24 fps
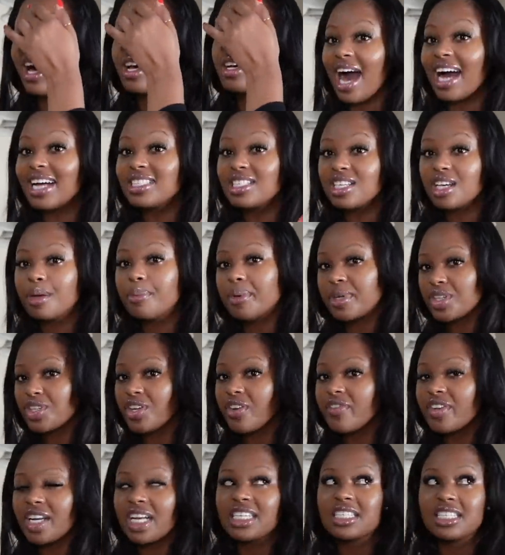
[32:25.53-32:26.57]
I took a picture
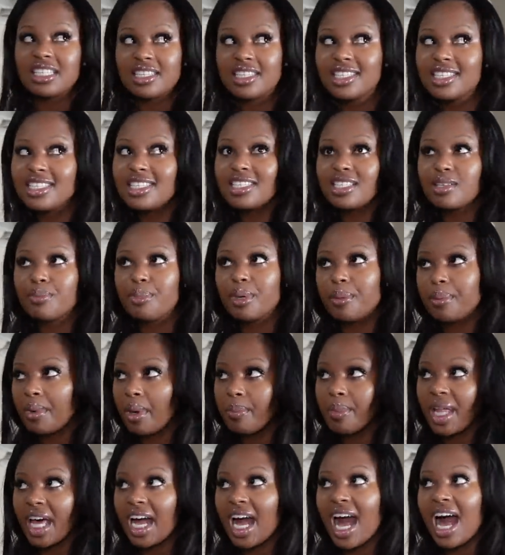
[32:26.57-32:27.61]
of it and I sent it to some people. I'm
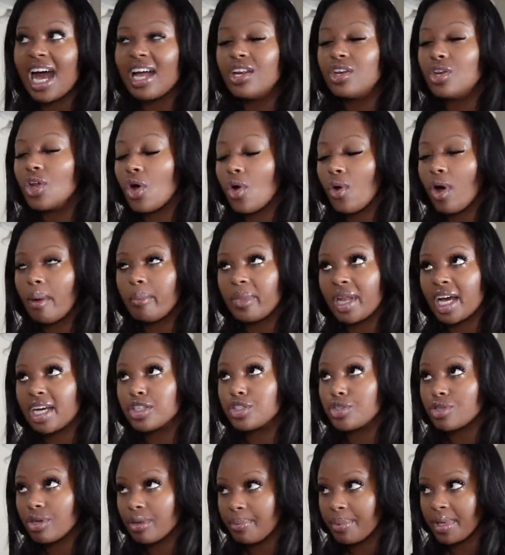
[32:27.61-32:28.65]
like, I know I'm not
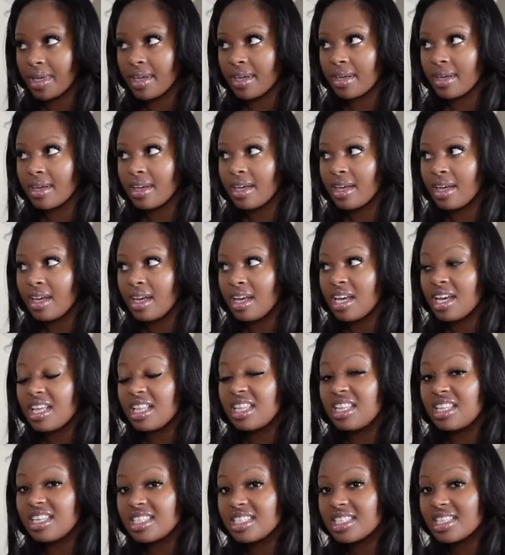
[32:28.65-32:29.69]
tripping.
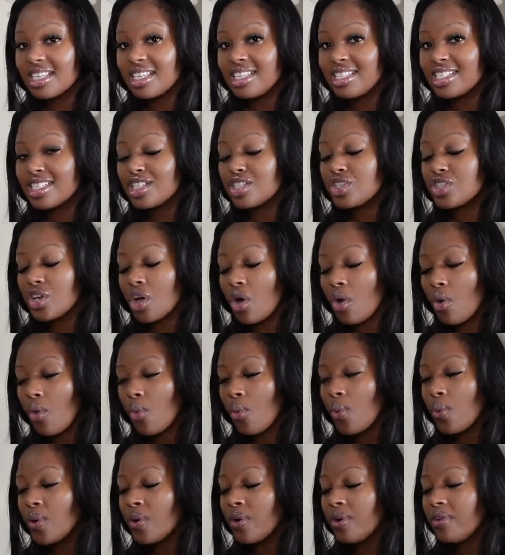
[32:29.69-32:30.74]
This is
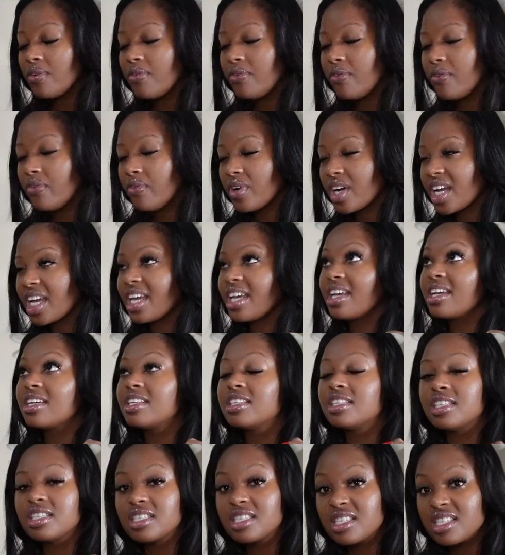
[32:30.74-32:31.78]
so
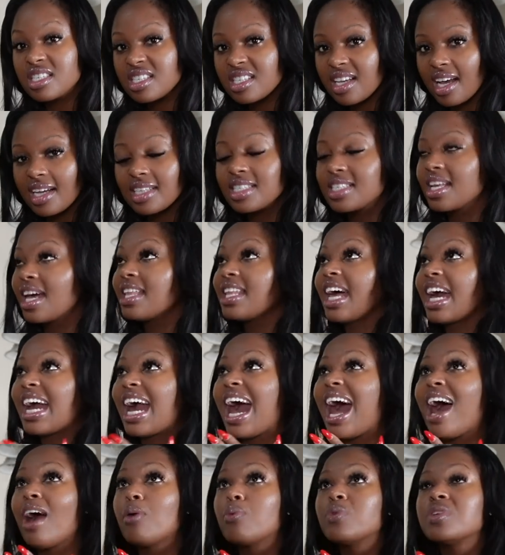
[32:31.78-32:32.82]
disgusted. Like
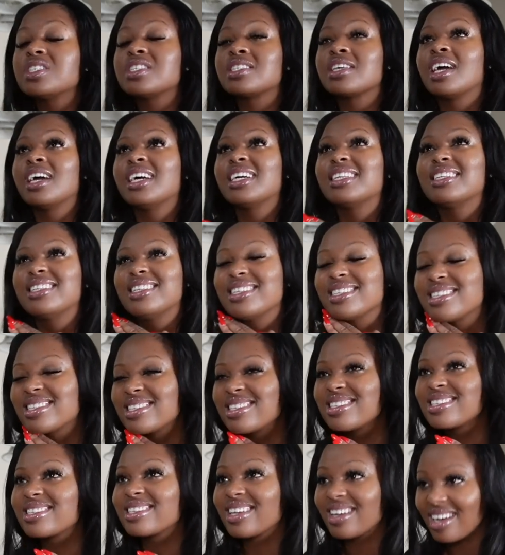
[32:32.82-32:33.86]
I was
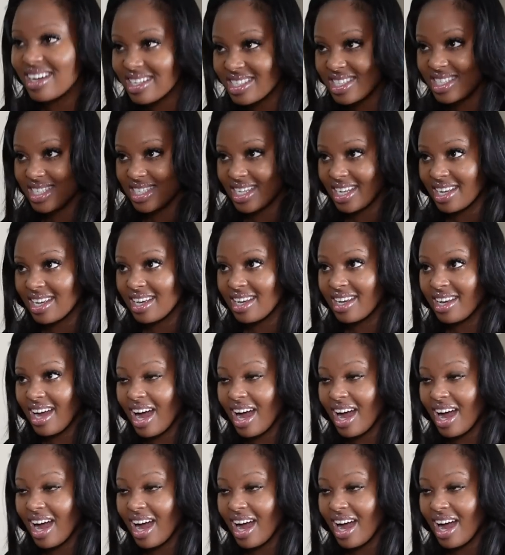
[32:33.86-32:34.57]
disgusted.